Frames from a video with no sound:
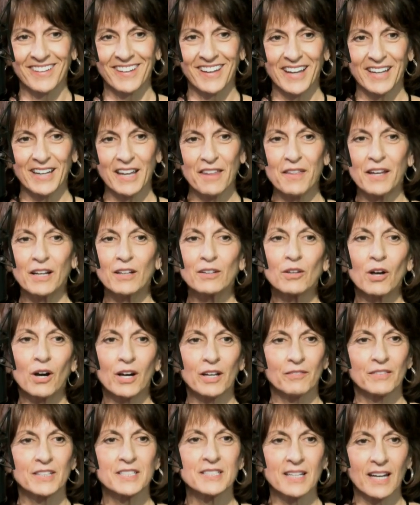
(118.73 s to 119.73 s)
And I think a lot
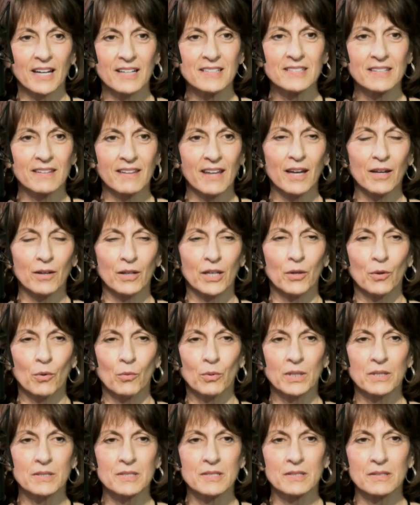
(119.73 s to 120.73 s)
of us ask that, you know,
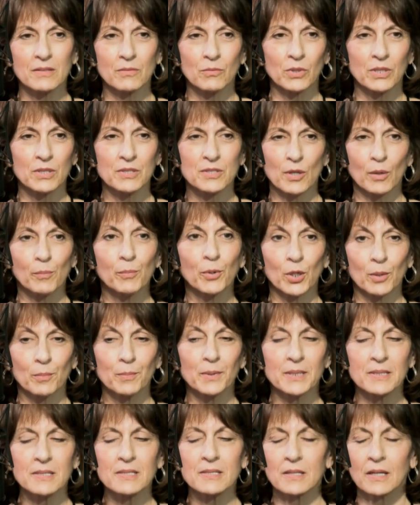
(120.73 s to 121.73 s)
what is what is our
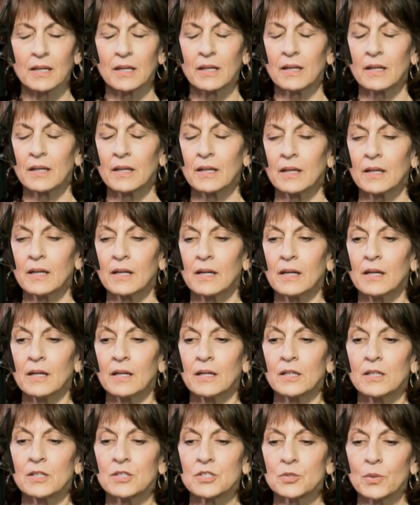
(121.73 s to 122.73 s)
purpose? So